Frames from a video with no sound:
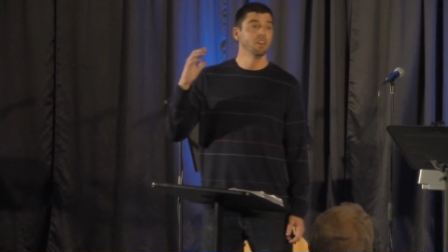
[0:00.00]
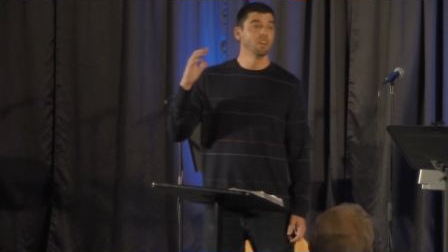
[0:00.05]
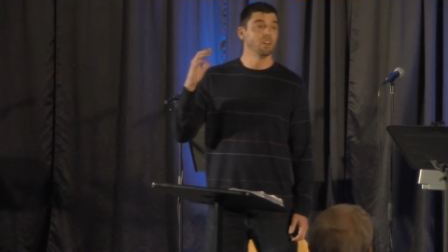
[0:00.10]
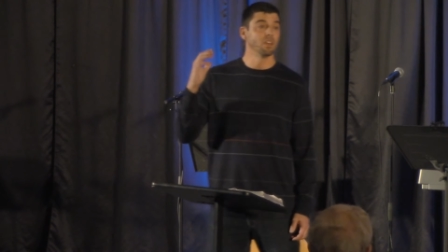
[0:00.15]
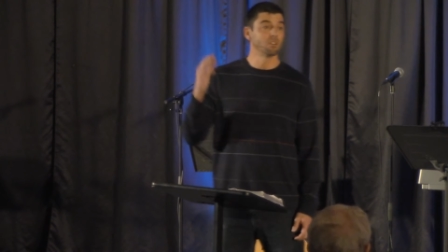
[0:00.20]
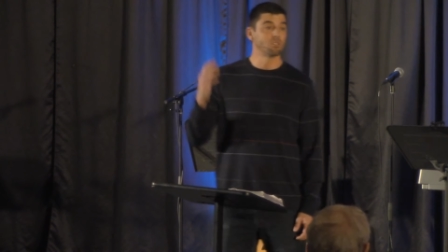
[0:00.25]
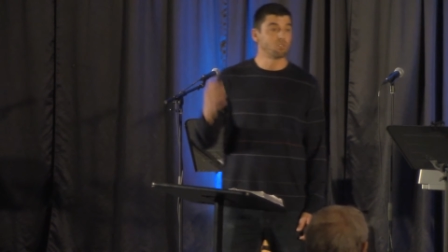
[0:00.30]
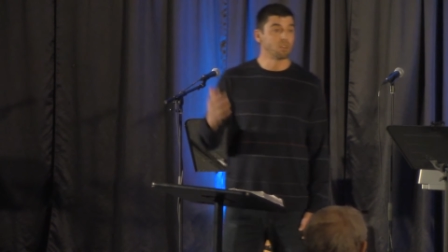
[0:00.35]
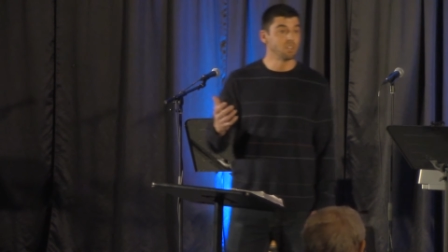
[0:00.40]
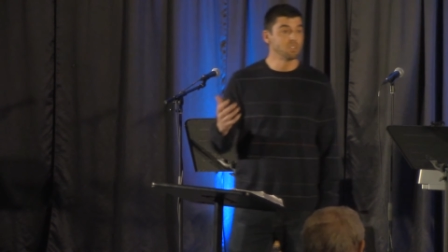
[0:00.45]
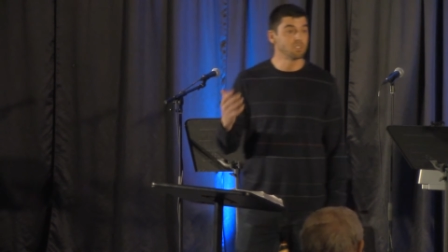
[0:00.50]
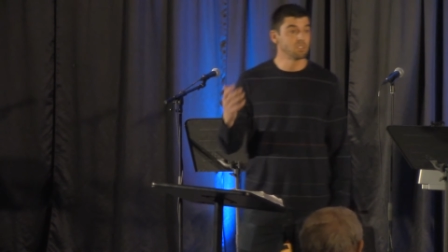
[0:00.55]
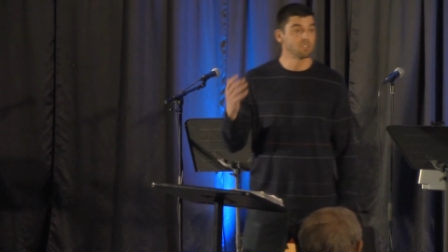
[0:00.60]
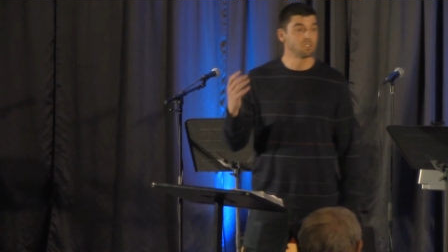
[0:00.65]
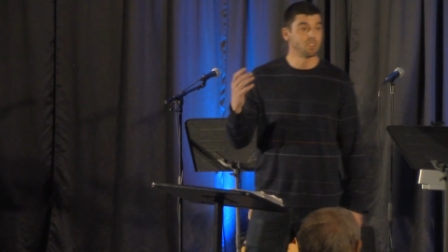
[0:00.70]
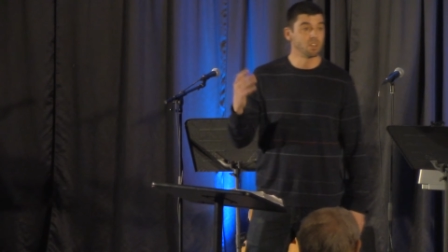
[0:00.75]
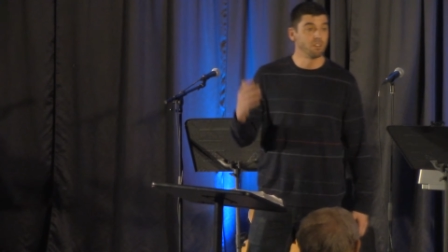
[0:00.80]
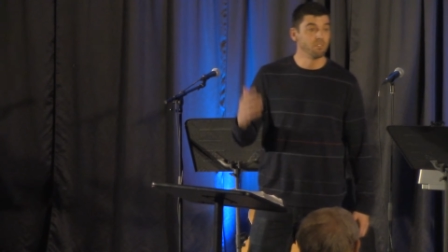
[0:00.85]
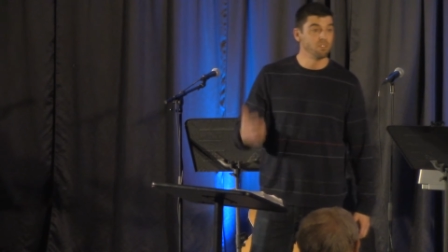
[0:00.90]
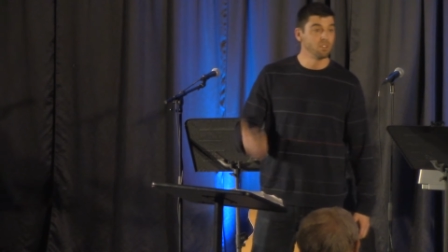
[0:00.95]
and gracious
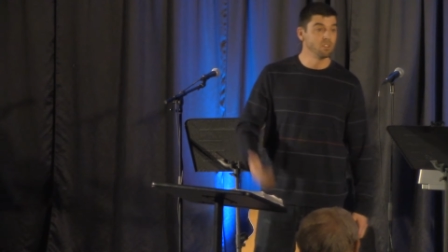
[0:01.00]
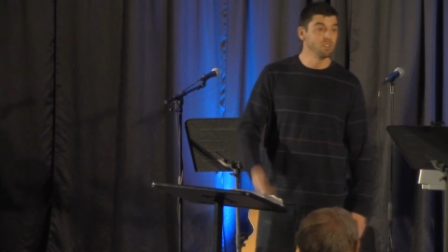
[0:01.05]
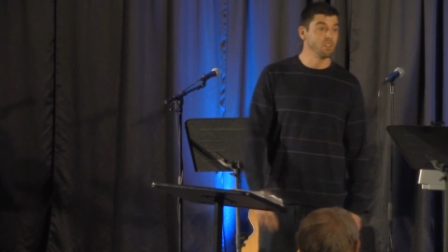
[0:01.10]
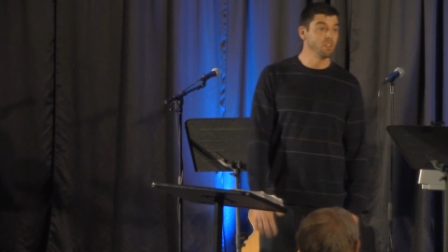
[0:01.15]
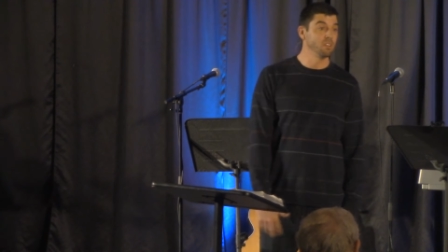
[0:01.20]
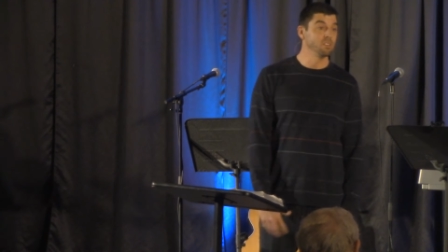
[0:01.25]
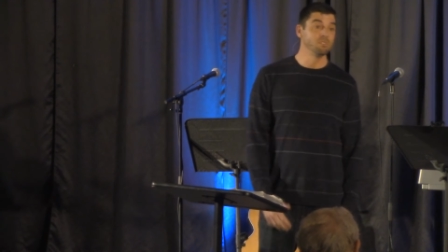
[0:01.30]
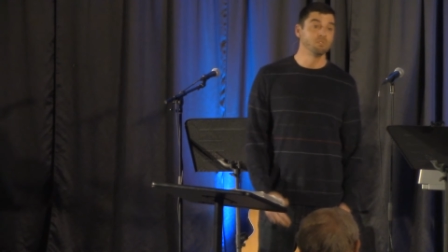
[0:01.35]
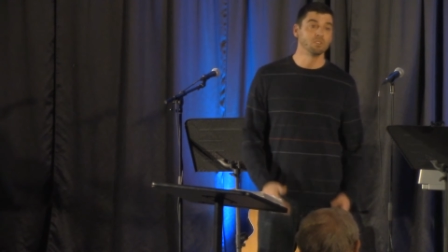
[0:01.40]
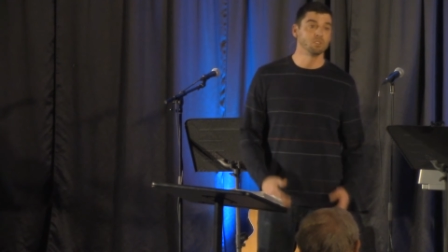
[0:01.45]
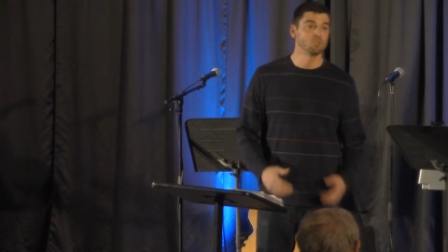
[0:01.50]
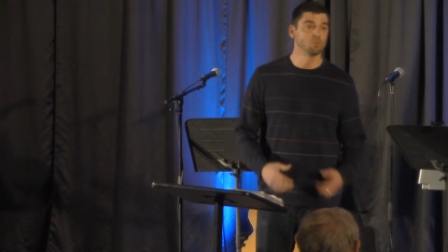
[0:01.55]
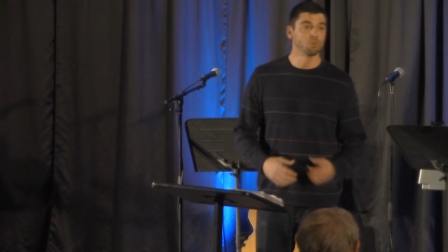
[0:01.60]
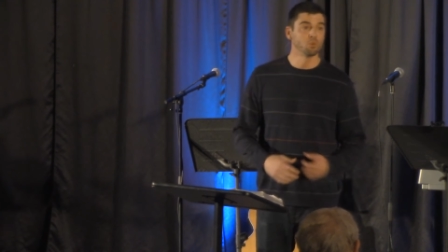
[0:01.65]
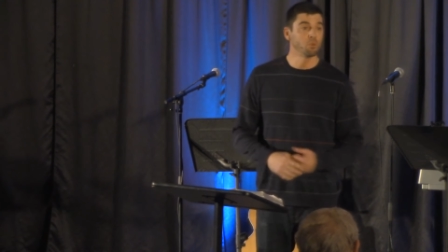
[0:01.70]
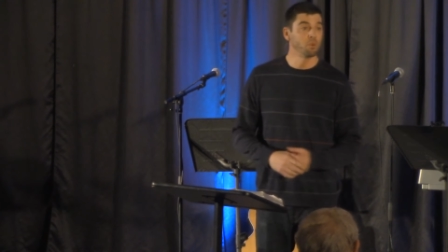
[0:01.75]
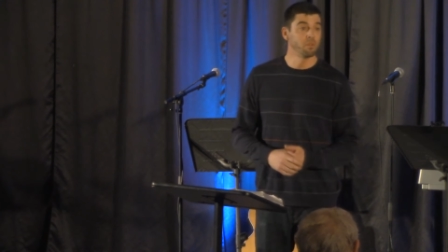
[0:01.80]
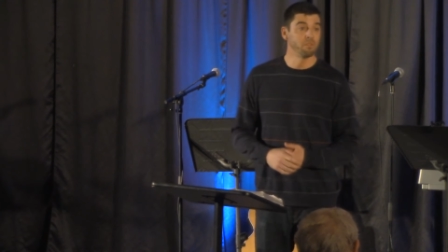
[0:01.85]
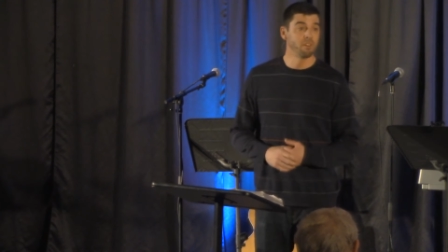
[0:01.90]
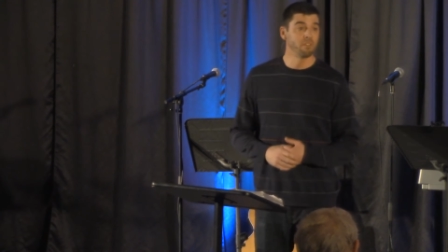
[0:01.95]
individual we've